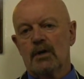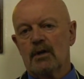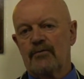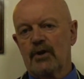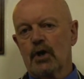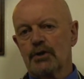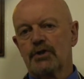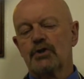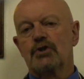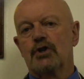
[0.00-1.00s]

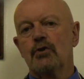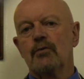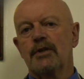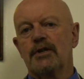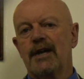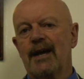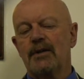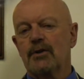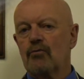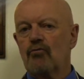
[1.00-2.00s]
Forgotten too, the
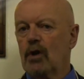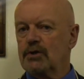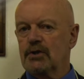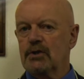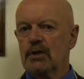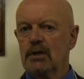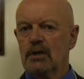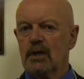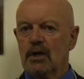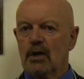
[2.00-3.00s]
dead and rotten.
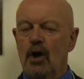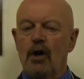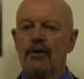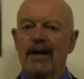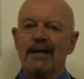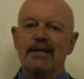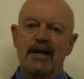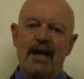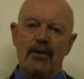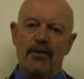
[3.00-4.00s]
All that
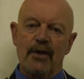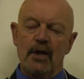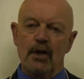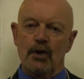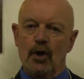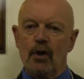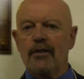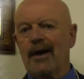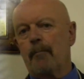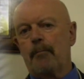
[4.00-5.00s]
death and all
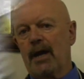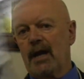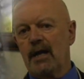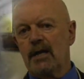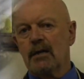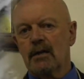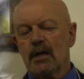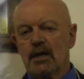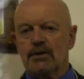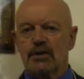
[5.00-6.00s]
that pain
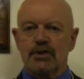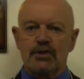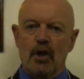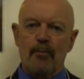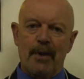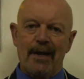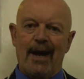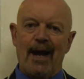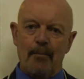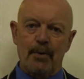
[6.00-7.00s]
to stop it
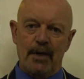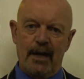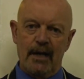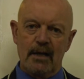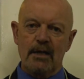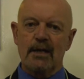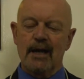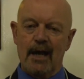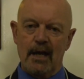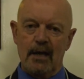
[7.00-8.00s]
happening
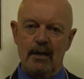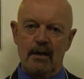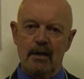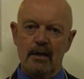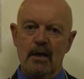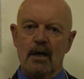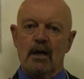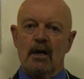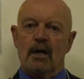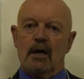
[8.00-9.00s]
again.
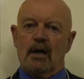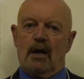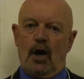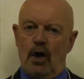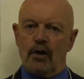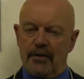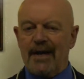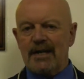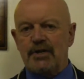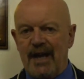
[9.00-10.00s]
All
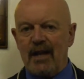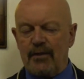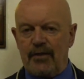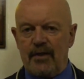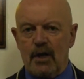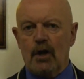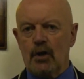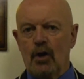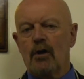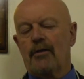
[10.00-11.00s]
that death and
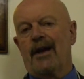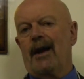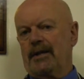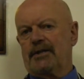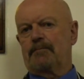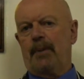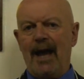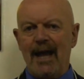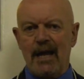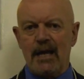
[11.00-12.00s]
all that
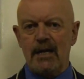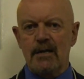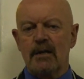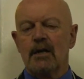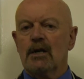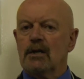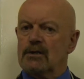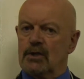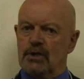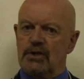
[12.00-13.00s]
pain
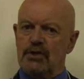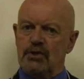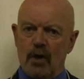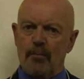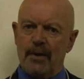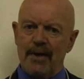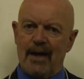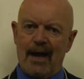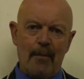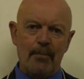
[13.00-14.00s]
to stop it
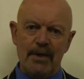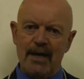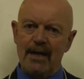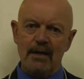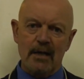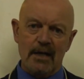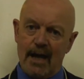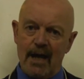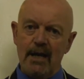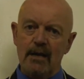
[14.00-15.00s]
happening
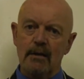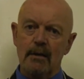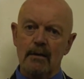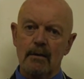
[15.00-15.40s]
again.